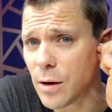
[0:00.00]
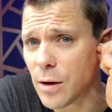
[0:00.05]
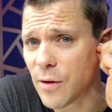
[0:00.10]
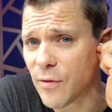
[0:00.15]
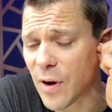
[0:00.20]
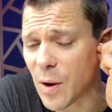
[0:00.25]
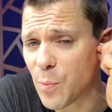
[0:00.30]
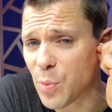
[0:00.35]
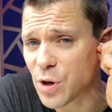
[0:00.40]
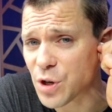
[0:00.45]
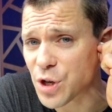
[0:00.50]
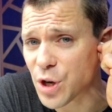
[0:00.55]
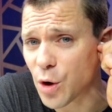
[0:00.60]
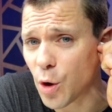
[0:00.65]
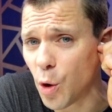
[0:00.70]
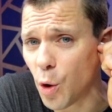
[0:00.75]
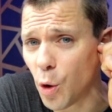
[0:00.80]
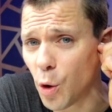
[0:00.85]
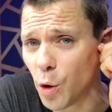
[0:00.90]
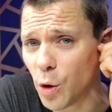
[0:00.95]
if I push and
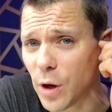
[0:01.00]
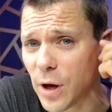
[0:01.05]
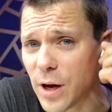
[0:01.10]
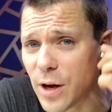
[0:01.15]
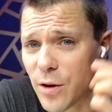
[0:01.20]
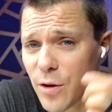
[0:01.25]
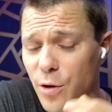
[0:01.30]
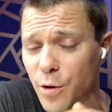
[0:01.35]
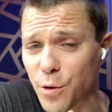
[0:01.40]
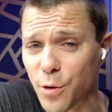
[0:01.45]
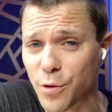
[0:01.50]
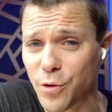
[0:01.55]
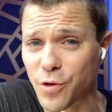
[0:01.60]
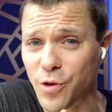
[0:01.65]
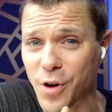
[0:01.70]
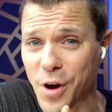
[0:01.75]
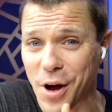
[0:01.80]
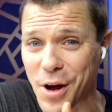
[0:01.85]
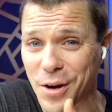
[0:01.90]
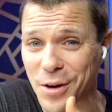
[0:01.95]
hold, it
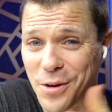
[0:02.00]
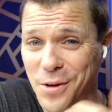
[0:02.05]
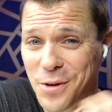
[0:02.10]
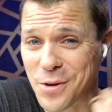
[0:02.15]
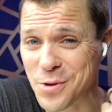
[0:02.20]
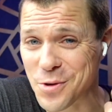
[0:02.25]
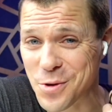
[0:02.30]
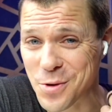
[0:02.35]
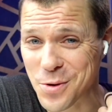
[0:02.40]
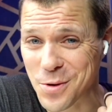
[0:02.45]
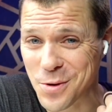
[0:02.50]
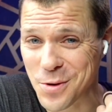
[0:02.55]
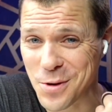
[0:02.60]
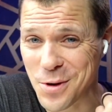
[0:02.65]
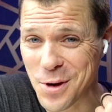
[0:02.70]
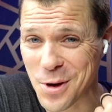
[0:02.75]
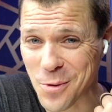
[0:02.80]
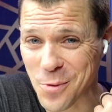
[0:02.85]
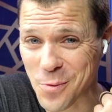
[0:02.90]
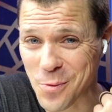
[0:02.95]
turns on to,
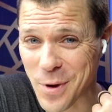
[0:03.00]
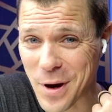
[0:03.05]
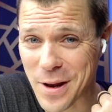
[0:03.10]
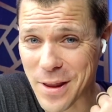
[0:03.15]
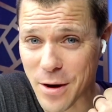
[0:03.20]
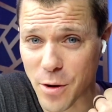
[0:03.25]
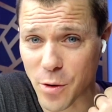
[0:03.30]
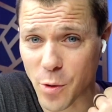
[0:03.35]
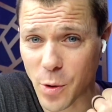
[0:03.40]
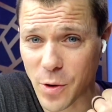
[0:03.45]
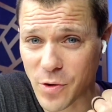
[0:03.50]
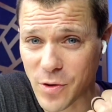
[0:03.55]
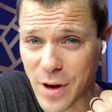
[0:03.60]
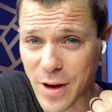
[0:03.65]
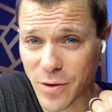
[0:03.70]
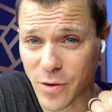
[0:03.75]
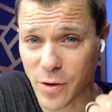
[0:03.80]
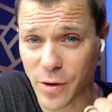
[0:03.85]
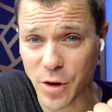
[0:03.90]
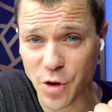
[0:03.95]
you know, right there, noise
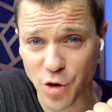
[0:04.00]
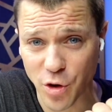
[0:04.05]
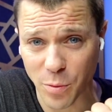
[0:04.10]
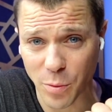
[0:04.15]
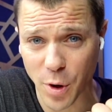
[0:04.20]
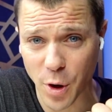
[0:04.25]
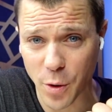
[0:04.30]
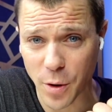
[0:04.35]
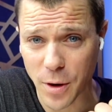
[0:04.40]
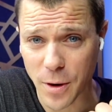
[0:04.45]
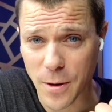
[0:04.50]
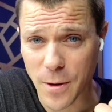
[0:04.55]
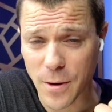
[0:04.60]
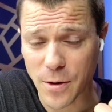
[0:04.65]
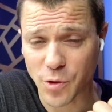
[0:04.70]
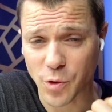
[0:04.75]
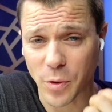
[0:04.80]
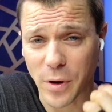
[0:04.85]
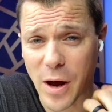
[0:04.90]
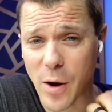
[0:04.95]
cancellation mode.
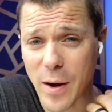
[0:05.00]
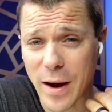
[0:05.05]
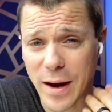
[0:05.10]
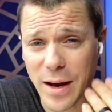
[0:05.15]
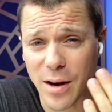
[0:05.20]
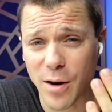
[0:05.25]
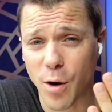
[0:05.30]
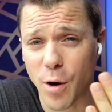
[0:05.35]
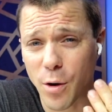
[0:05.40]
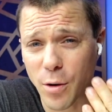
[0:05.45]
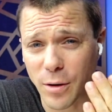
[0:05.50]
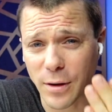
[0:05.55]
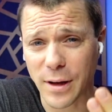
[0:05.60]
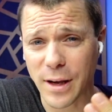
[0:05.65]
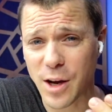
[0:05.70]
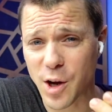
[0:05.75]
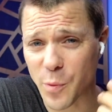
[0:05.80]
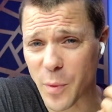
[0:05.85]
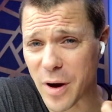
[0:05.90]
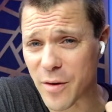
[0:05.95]
So now I can hardly
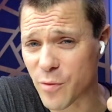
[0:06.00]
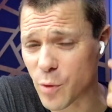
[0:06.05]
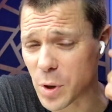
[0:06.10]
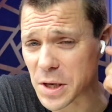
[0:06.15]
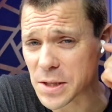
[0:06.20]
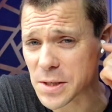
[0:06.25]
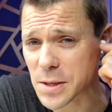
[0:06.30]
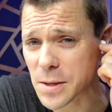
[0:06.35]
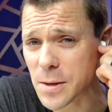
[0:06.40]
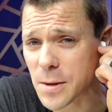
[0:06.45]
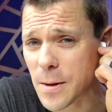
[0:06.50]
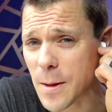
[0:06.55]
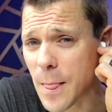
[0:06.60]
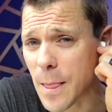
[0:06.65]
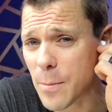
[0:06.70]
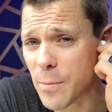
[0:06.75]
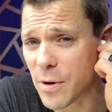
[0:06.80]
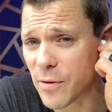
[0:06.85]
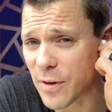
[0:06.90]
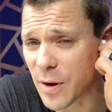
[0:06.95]
hear my voice.
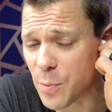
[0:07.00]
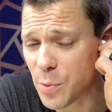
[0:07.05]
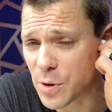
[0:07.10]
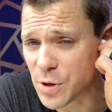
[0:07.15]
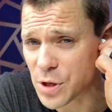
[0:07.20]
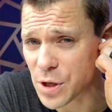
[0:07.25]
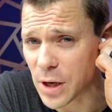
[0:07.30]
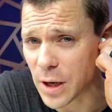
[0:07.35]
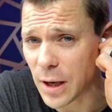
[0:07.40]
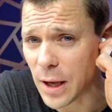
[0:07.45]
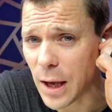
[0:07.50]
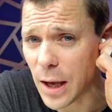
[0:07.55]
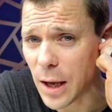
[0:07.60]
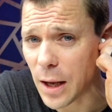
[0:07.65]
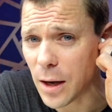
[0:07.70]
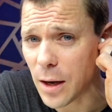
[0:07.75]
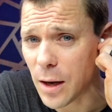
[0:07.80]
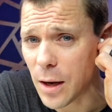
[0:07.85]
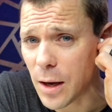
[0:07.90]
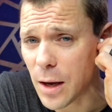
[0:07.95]
But if I push it
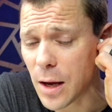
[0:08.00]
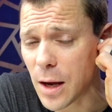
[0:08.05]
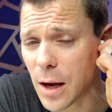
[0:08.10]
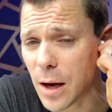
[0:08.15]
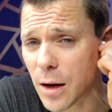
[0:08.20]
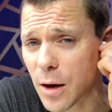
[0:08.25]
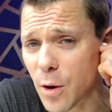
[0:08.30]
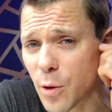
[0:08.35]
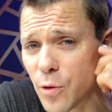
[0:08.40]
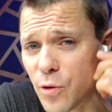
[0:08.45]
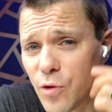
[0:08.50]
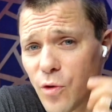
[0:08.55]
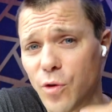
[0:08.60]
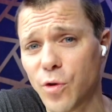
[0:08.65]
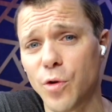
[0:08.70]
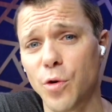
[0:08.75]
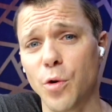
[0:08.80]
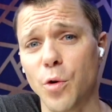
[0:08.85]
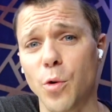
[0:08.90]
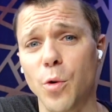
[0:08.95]
again, it goes
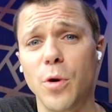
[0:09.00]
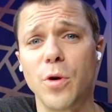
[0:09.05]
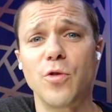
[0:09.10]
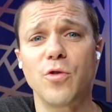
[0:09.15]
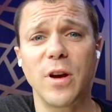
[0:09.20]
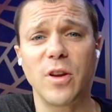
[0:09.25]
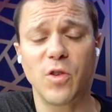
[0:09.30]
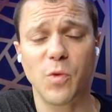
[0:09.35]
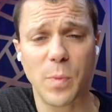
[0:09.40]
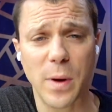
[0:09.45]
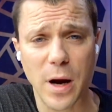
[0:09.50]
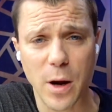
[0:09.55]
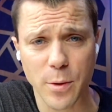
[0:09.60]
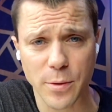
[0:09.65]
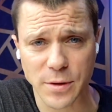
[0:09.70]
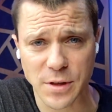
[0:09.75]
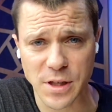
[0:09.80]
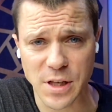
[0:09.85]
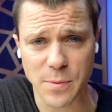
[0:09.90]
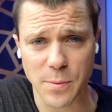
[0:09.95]
to
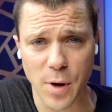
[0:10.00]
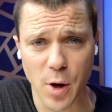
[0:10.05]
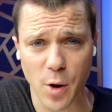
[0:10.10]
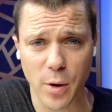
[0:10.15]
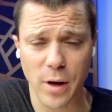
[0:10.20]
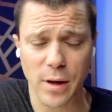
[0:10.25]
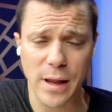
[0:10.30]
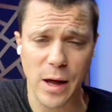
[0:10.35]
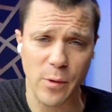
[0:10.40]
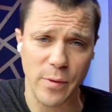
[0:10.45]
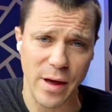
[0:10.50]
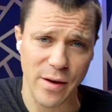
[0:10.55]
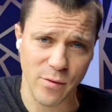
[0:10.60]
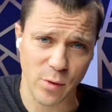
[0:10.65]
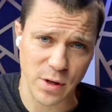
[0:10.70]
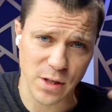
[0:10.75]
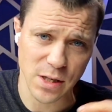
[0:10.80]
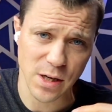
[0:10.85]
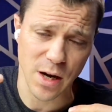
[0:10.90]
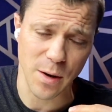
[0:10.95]
transparency mode, allowing that
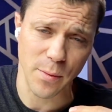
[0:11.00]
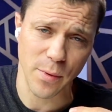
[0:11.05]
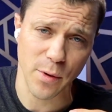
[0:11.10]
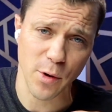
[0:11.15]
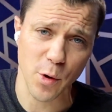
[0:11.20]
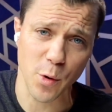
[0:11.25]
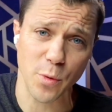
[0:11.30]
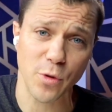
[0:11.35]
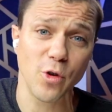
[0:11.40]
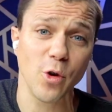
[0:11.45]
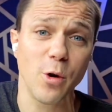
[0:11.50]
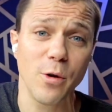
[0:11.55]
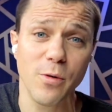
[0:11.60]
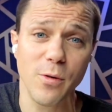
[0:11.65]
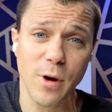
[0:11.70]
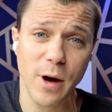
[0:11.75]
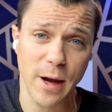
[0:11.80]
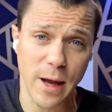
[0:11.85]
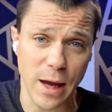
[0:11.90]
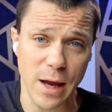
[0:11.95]
voice to come through.
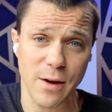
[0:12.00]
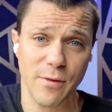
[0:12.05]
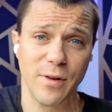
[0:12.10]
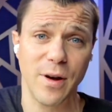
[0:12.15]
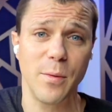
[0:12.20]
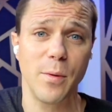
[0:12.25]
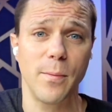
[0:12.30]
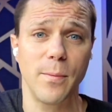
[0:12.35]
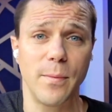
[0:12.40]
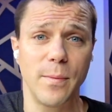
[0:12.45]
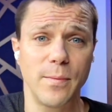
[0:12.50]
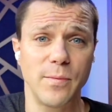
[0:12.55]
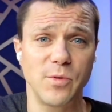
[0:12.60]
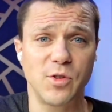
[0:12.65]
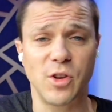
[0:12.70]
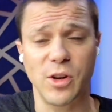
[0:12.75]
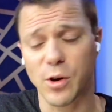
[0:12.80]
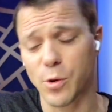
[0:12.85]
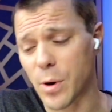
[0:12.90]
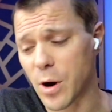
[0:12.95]
So again, if I'm
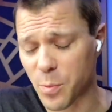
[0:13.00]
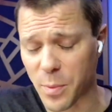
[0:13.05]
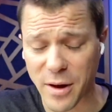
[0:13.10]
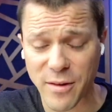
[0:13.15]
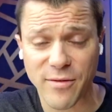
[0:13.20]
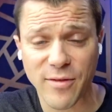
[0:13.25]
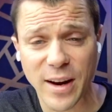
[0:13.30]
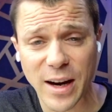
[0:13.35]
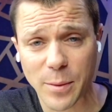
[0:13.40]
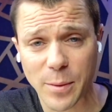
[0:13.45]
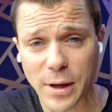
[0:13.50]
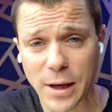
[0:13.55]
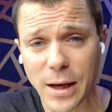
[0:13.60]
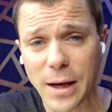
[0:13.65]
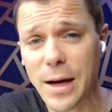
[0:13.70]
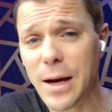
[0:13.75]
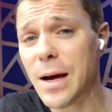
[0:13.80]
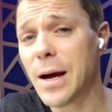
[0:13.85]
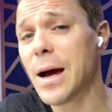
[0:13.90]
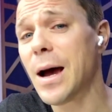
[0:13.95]
sitting around with my family,